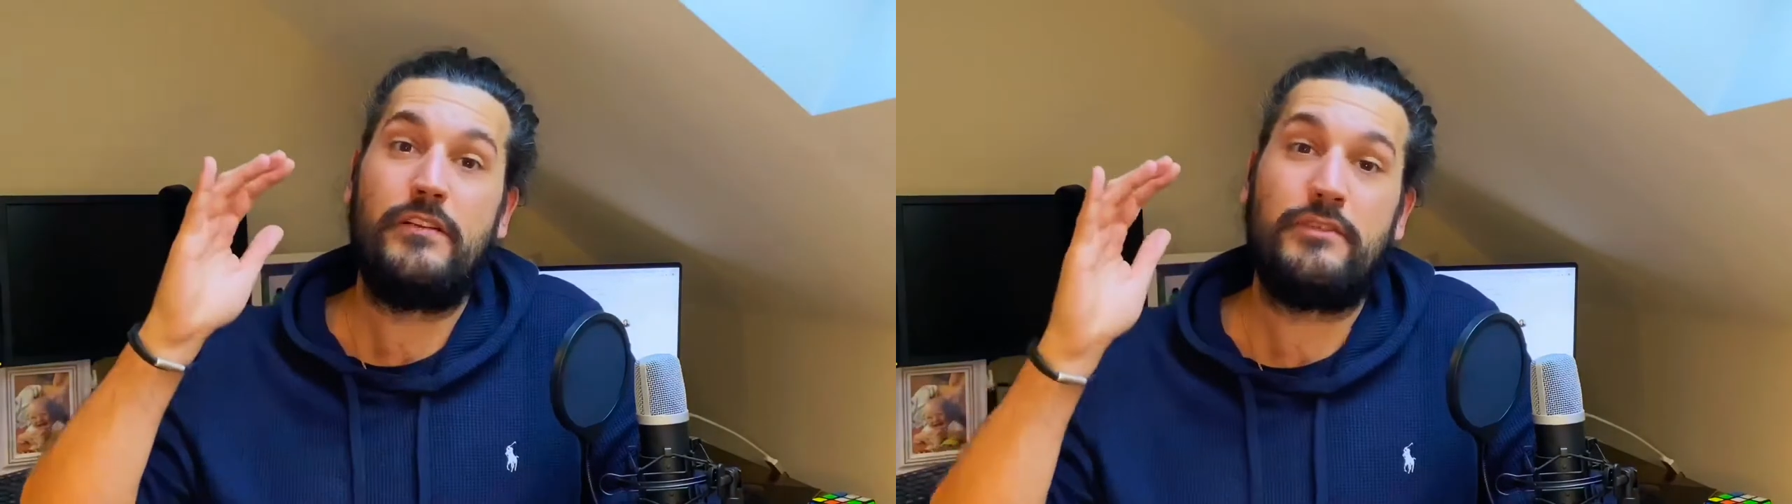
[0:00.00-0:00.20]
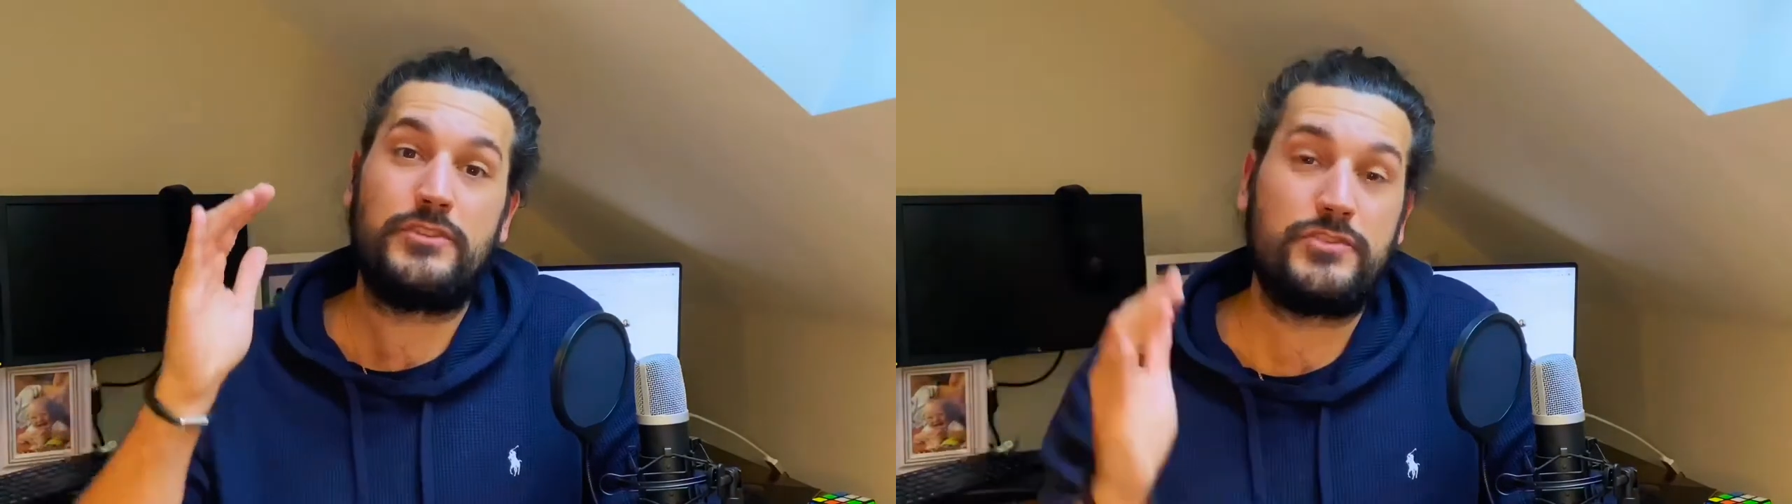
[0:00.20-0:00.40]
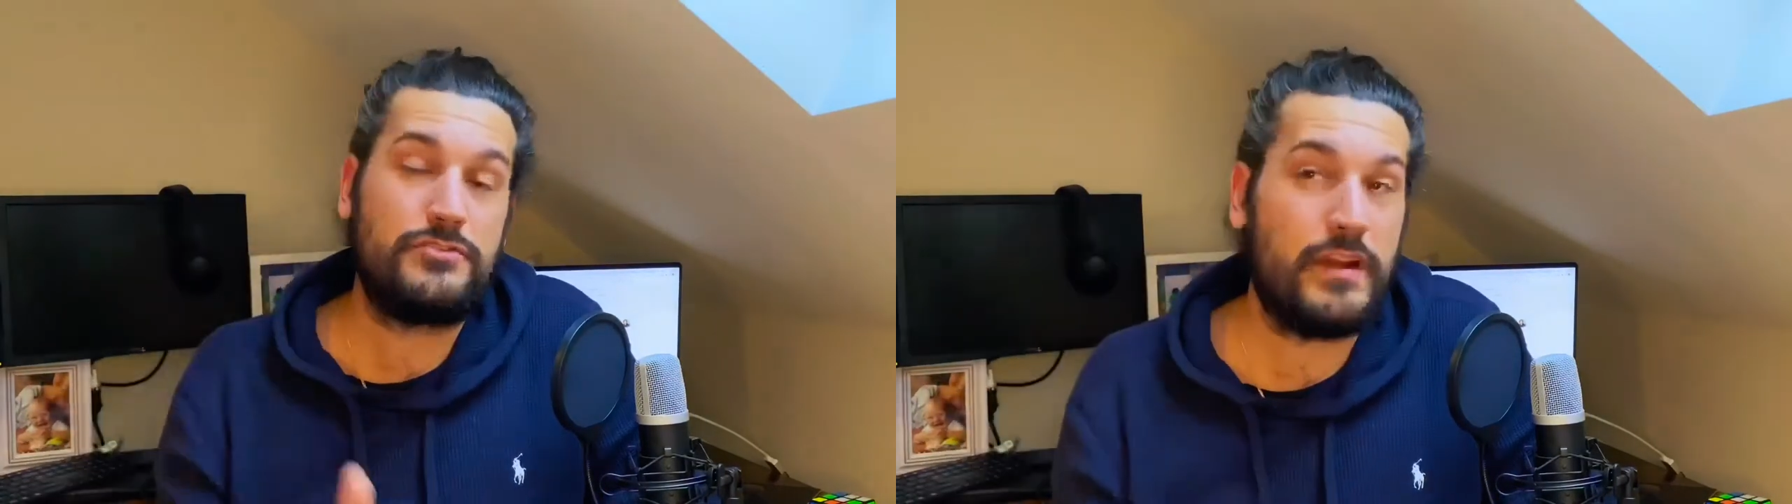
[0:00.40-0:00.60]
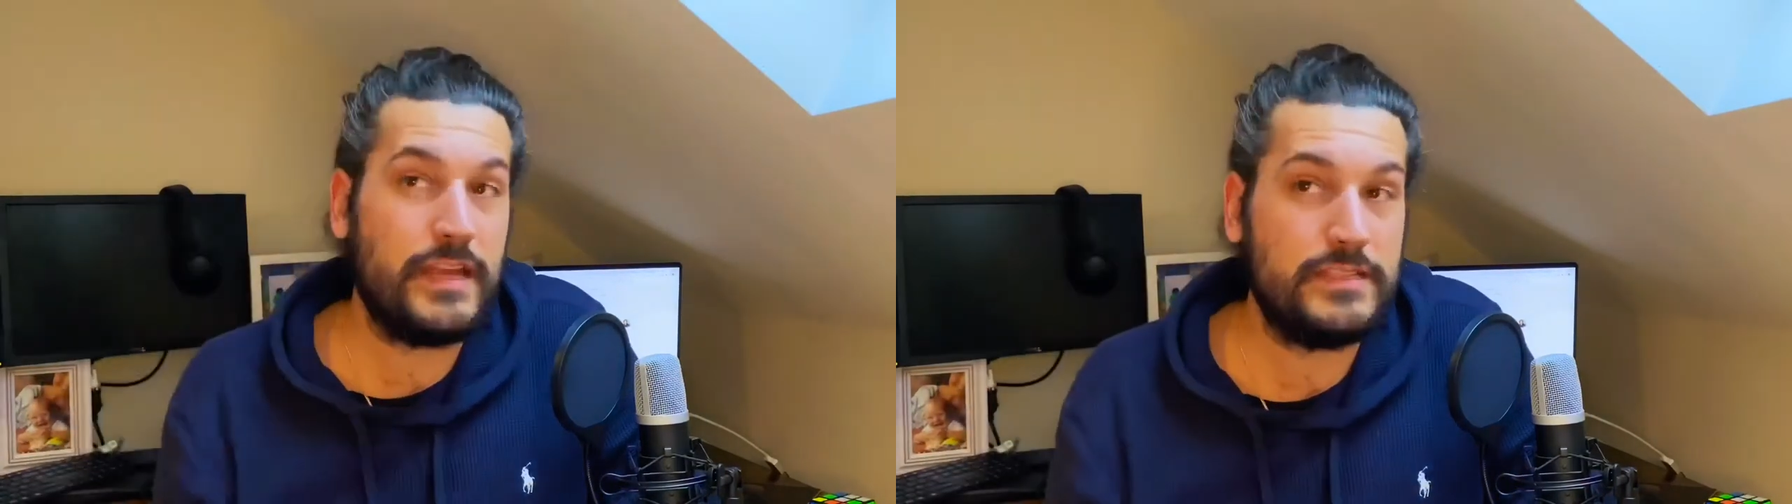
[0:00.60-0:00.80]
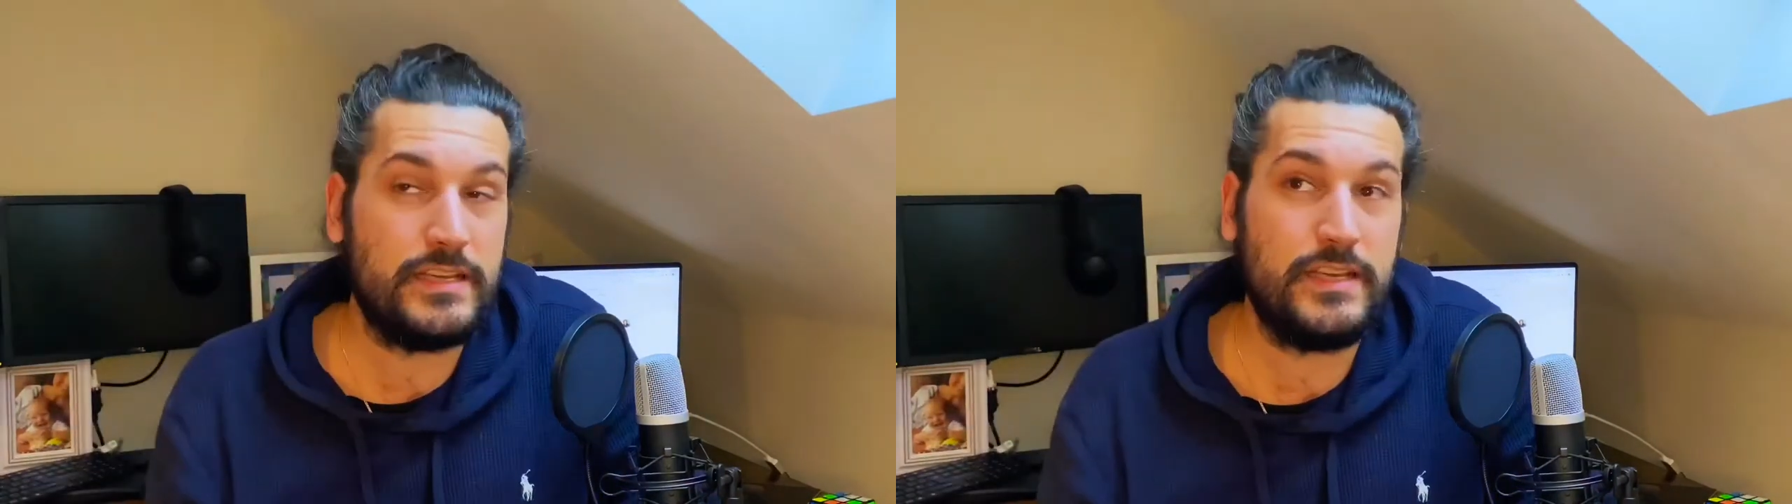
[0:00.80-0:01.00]

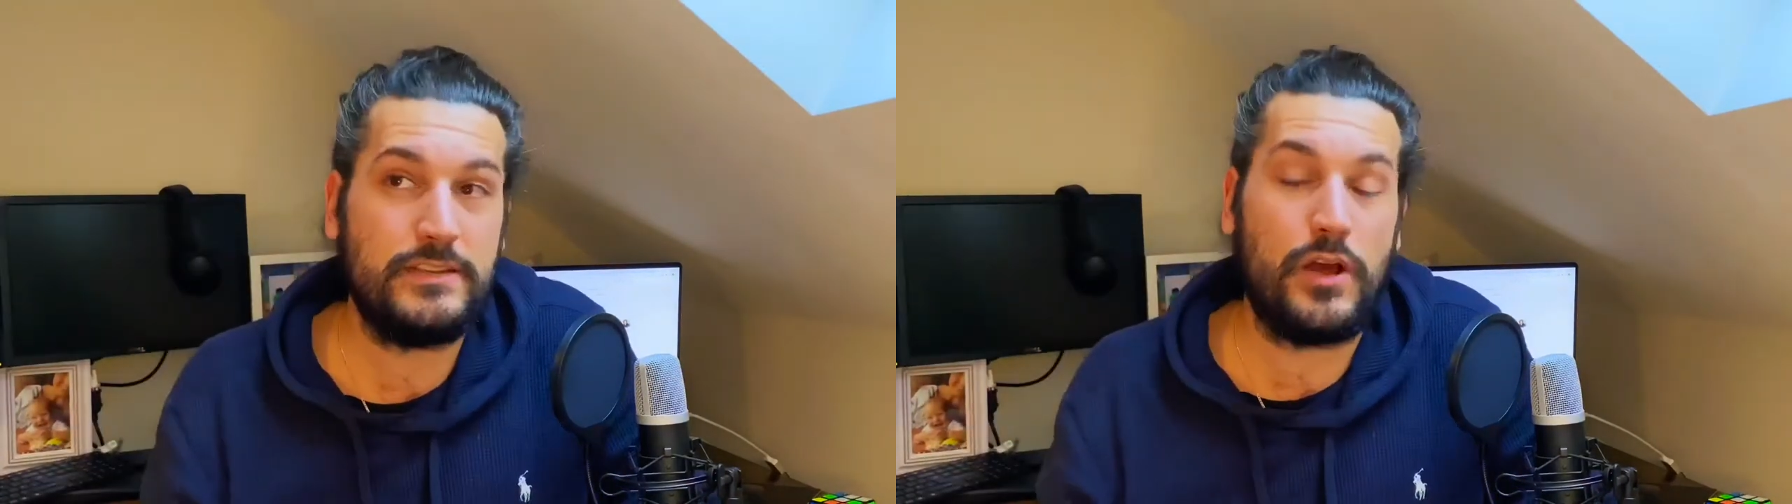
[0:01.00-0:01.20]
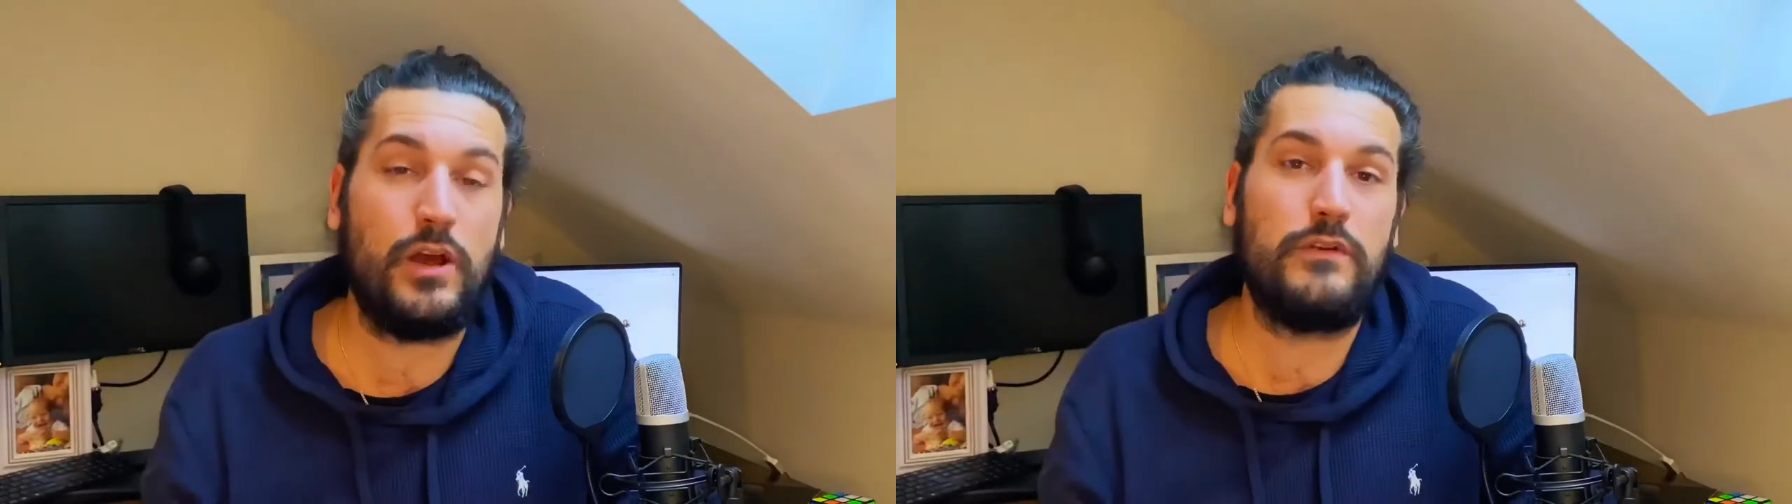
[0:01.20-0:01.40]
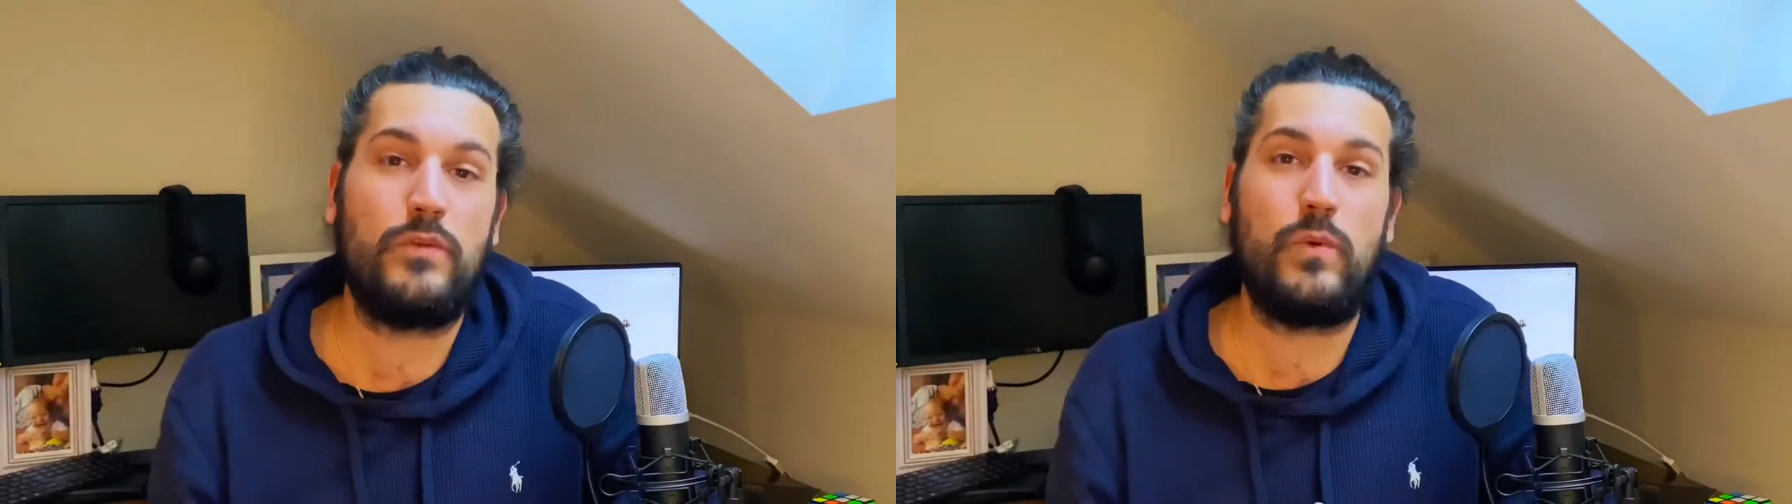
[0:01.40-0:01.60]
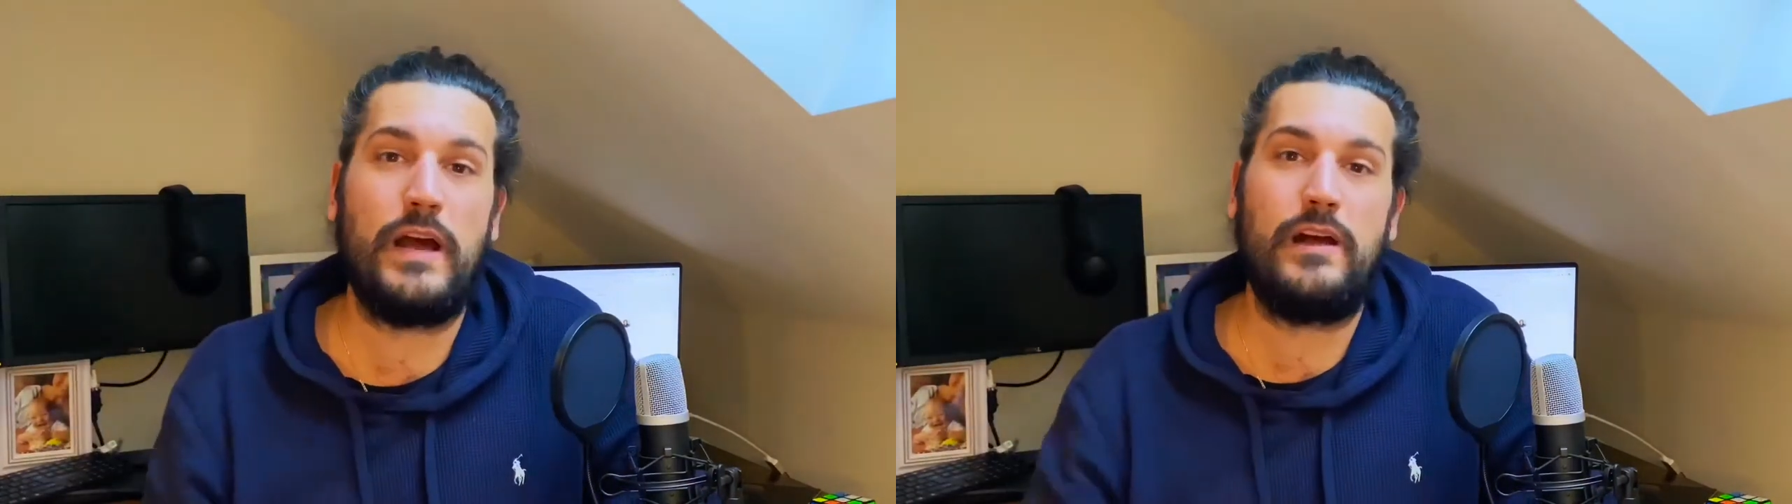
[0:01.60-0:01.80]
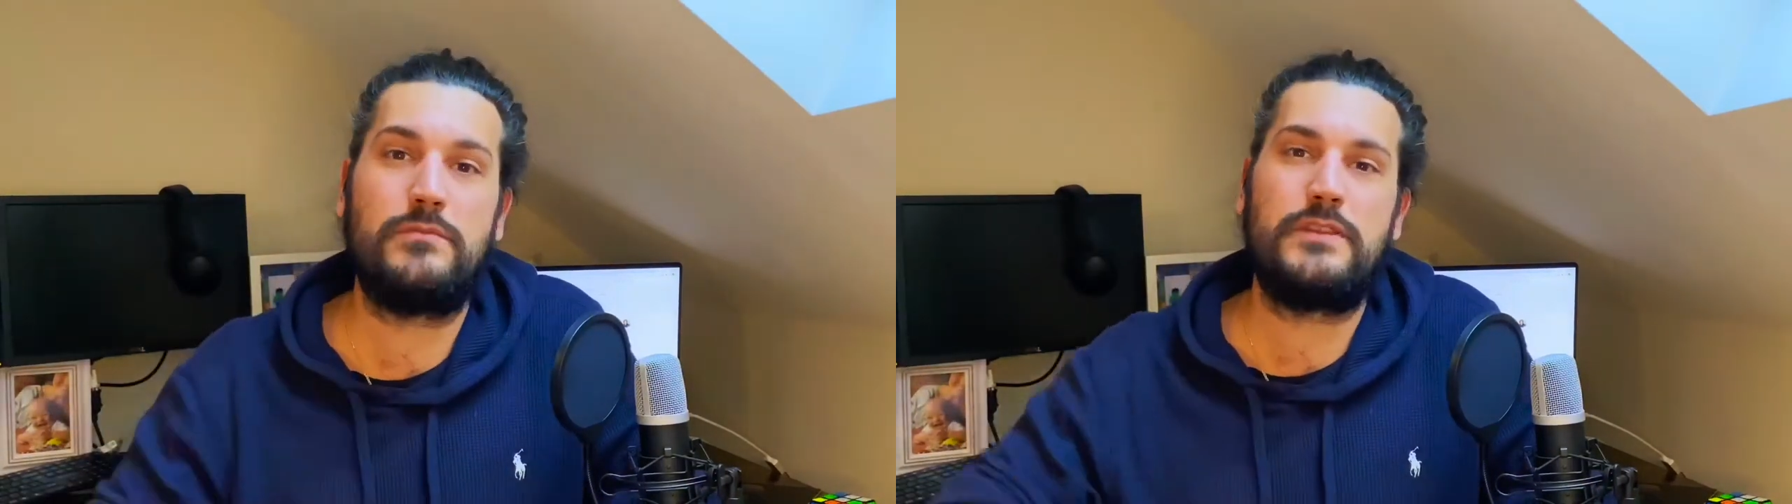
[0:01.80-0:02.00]
frustrated,
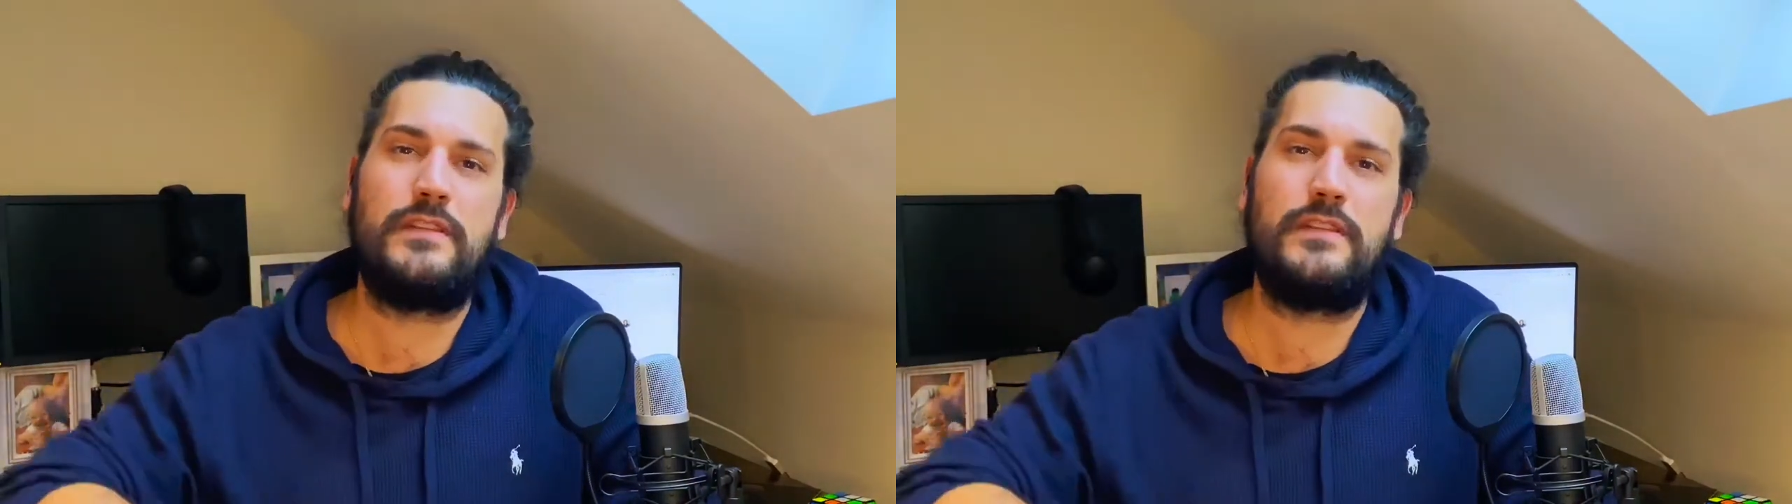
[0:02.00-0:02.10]
overwhelmed.